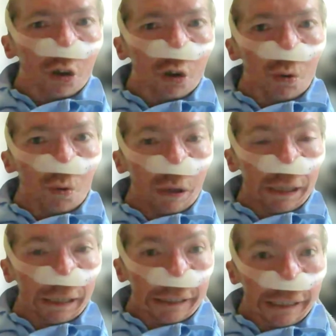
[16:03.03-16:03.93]
you
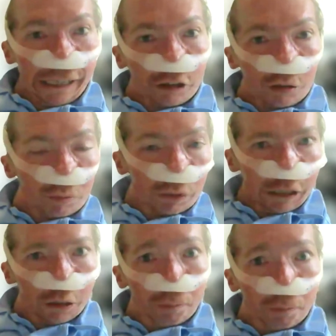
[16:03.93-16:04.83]
get
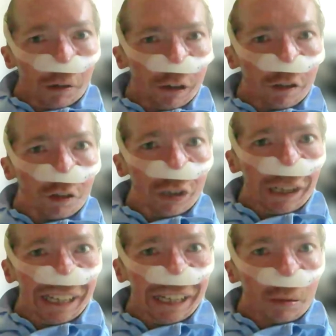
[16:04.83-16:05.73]
experience
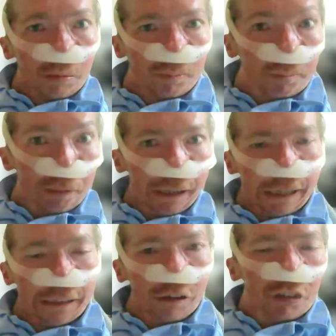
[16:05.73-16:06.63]
in
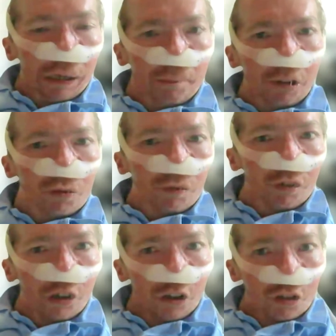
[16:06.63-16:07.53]
being an established
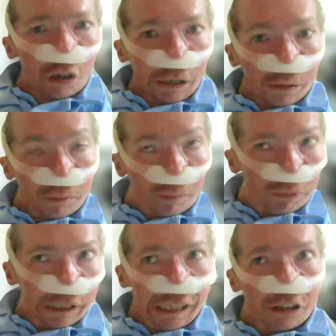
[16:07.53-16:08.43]
researcher.
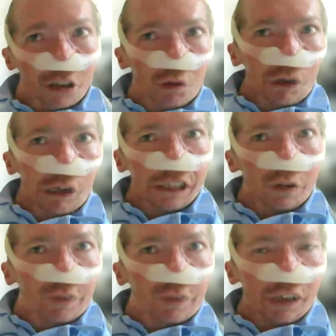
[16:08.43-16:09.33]
Then you write
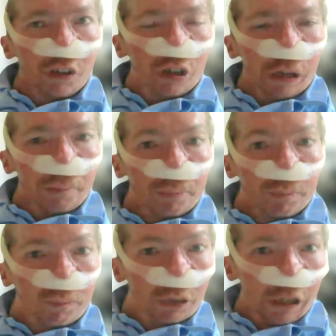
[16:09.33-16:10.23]
your fellowship.
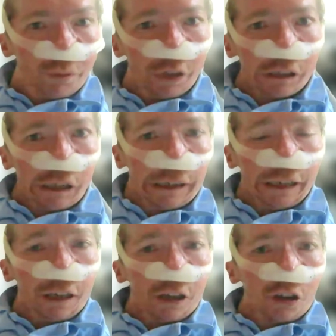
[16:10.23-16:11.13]
If you're
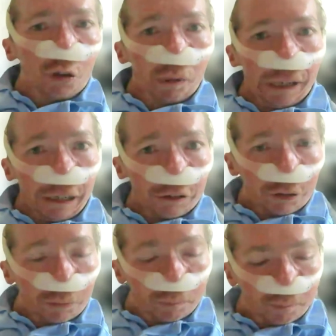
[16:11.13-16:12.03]
lucky, you win
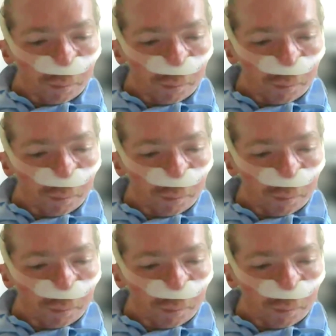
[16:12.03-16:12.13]
it,